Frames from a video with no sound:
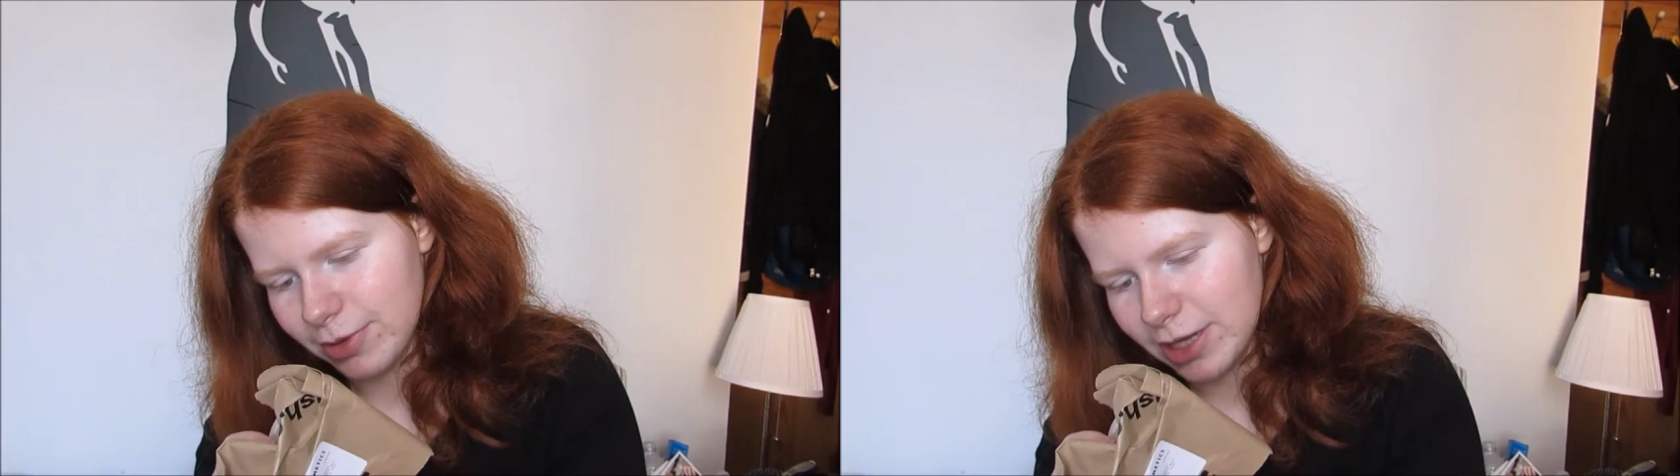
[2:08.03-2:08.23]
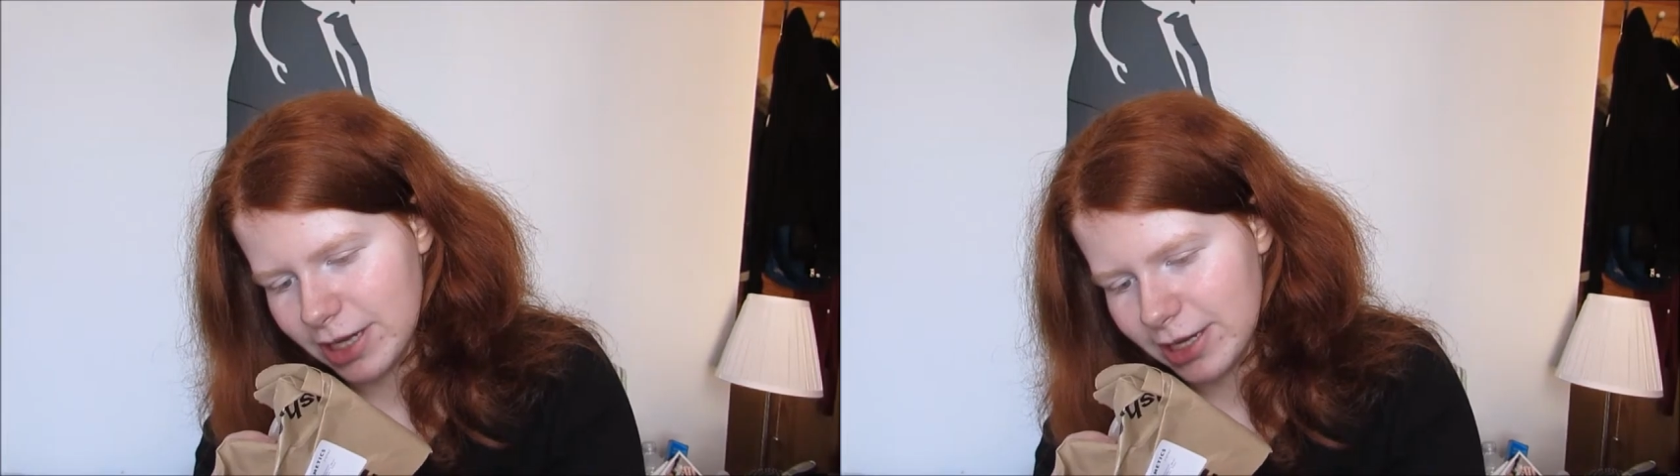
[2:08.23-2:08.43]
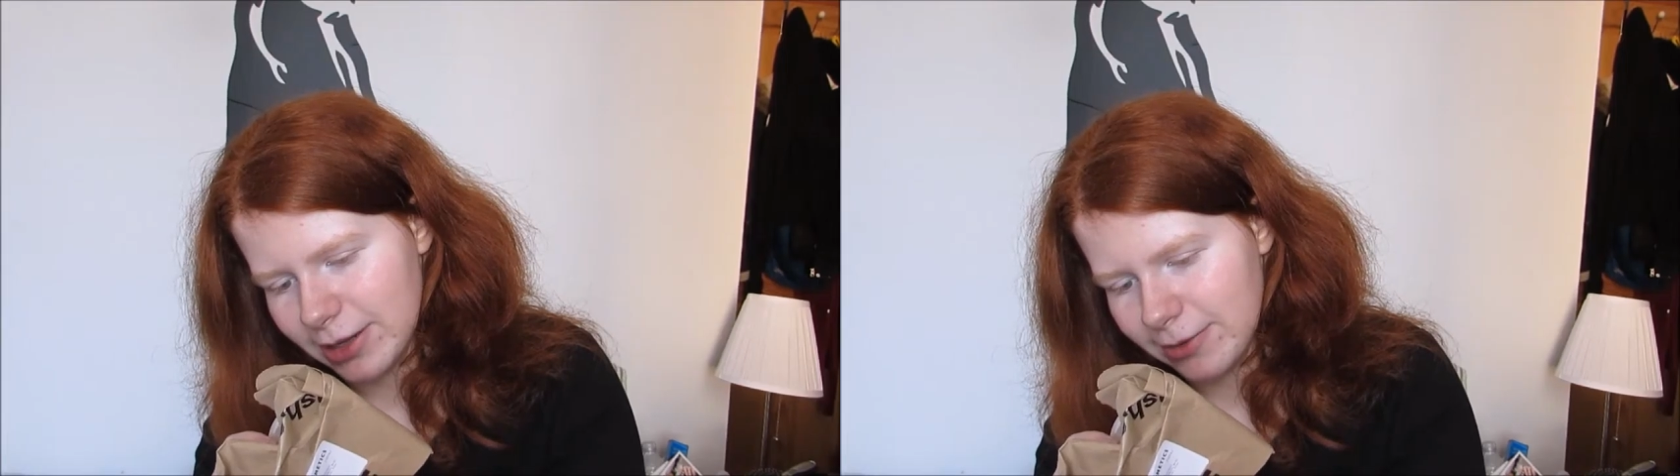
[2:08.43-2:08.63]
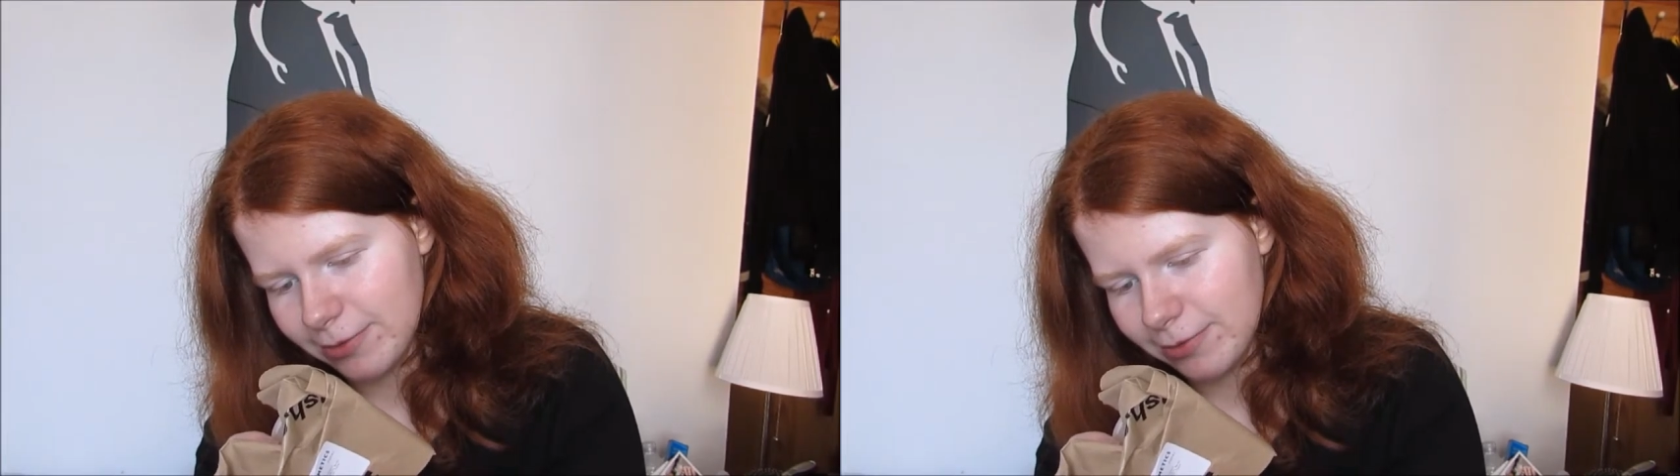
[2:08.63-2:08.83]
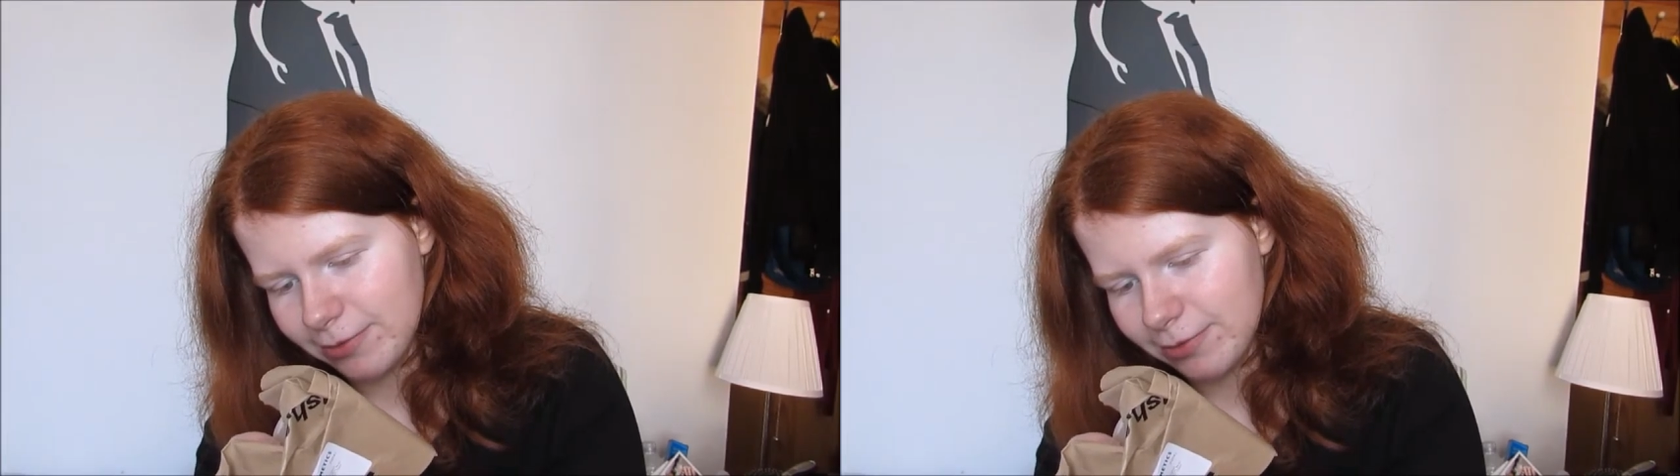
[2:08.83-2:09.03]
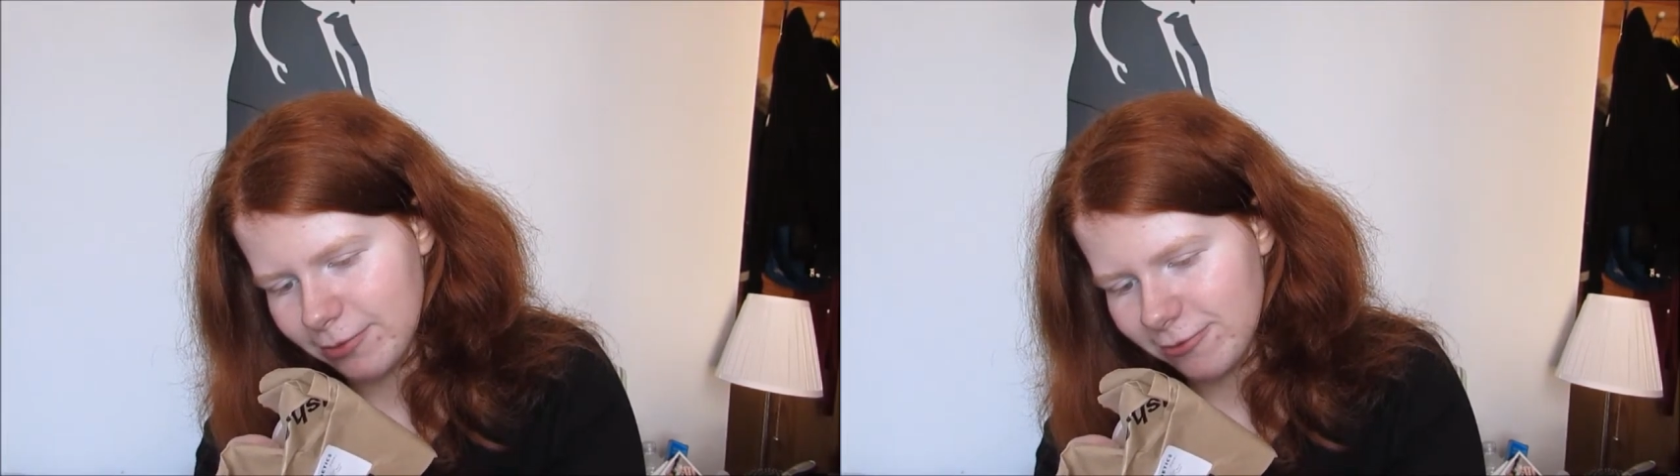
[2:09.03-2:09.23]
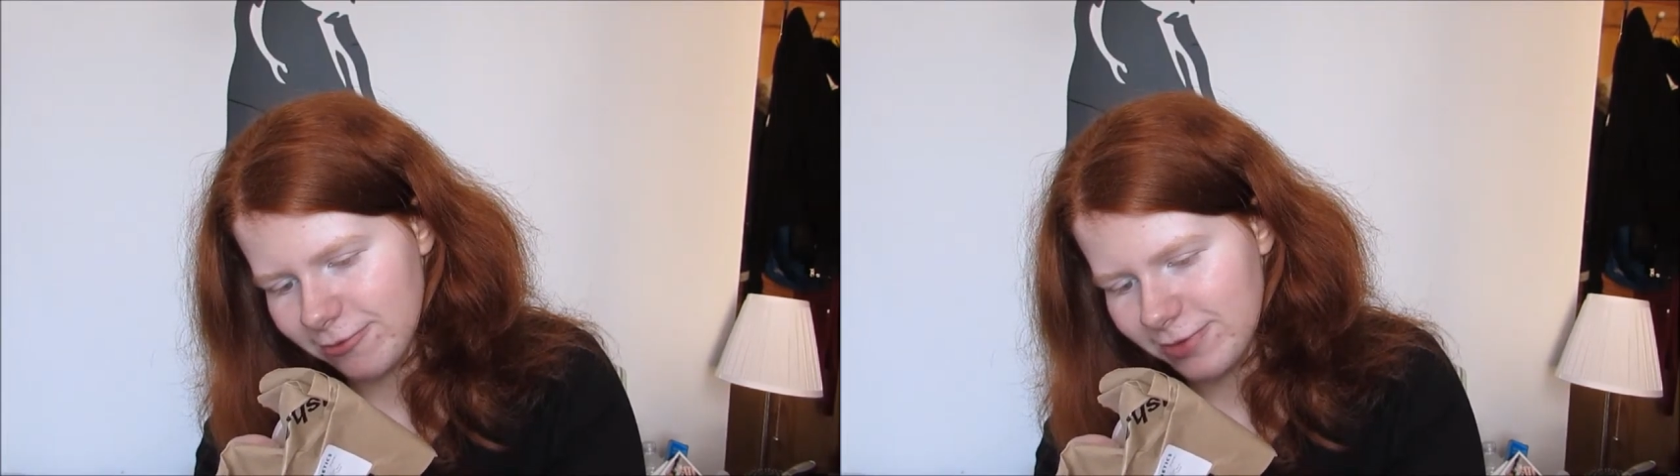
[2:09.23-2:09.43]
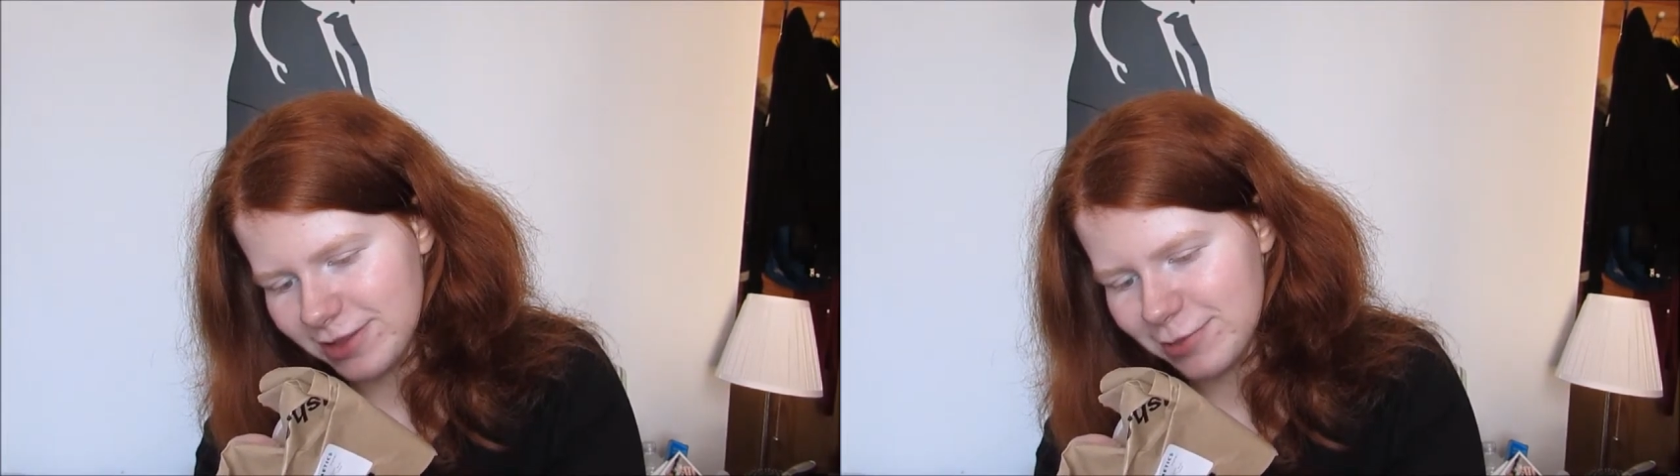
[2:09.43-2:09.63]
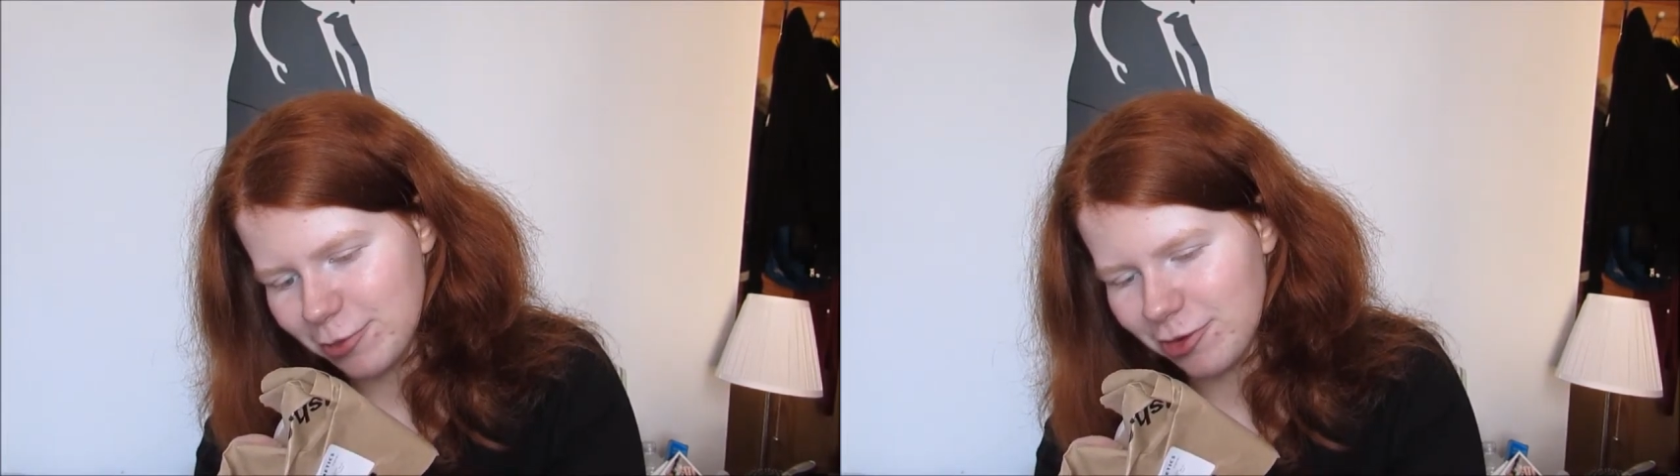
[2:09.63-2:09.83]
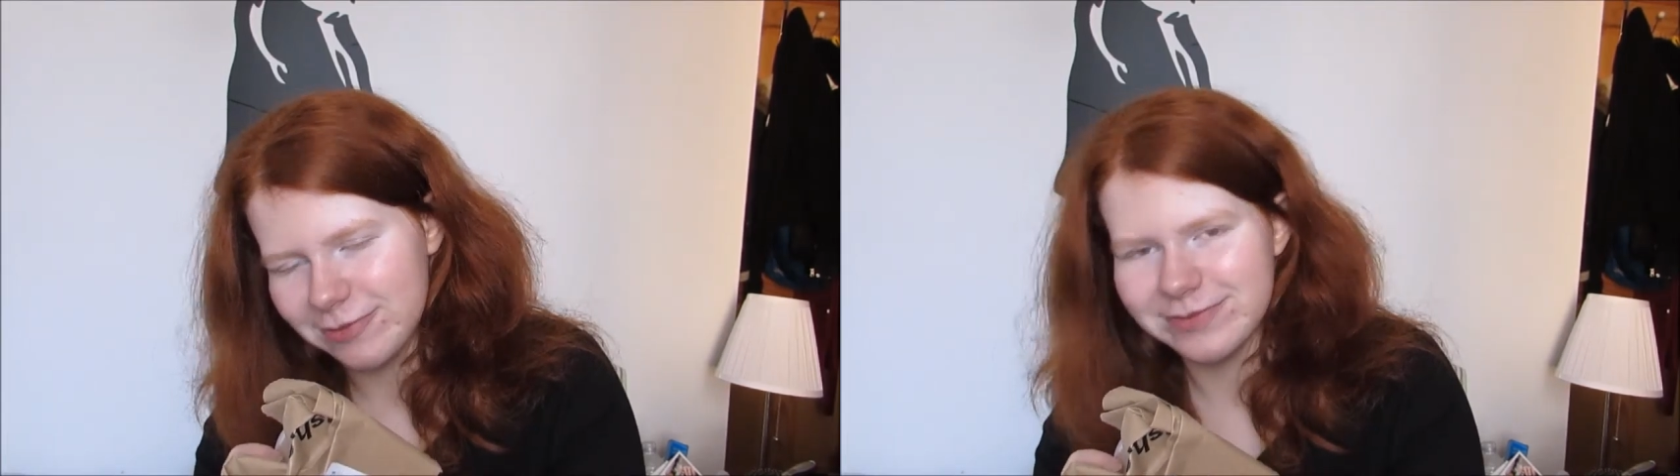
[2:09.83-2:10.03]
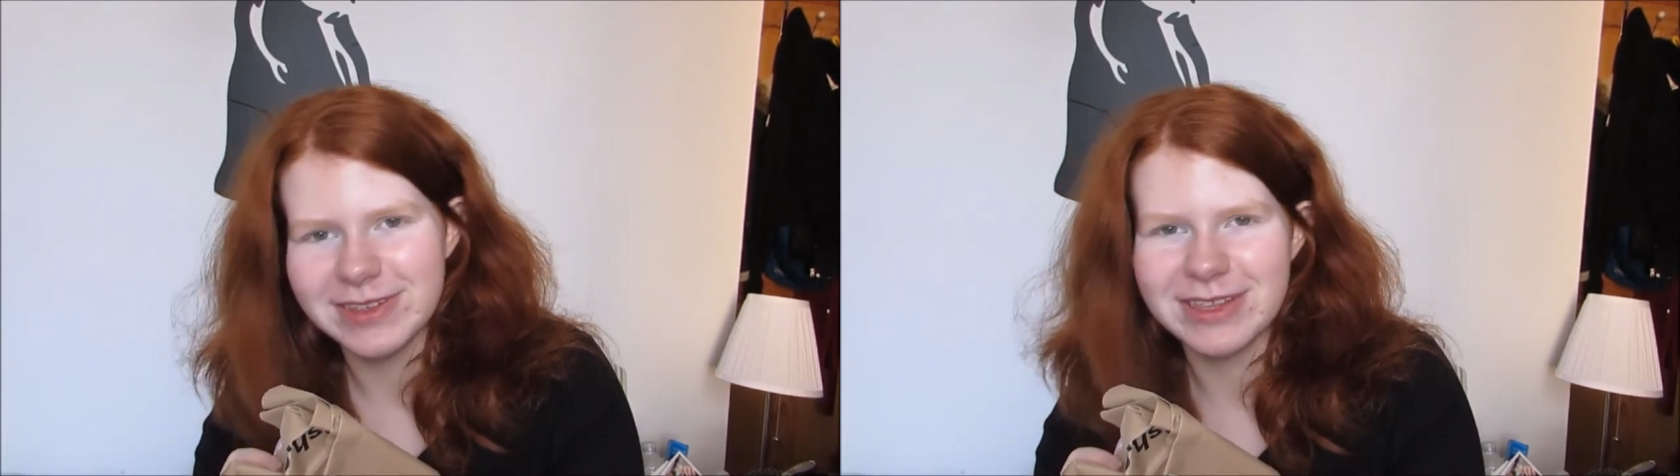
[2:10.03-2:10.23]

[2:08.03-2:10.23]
this bomb.